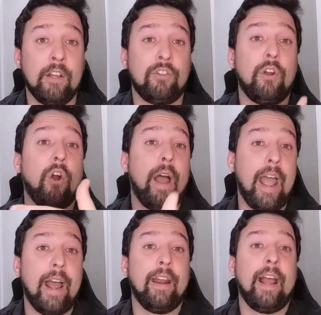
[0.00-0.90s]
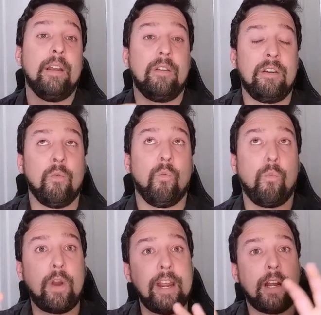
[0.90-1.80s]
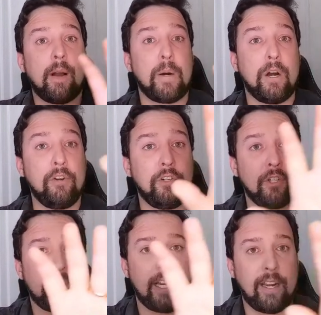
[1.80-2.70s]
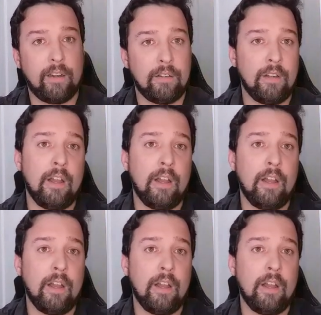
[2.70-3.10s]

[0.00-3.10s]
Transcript: to go ahead and recompose your scene,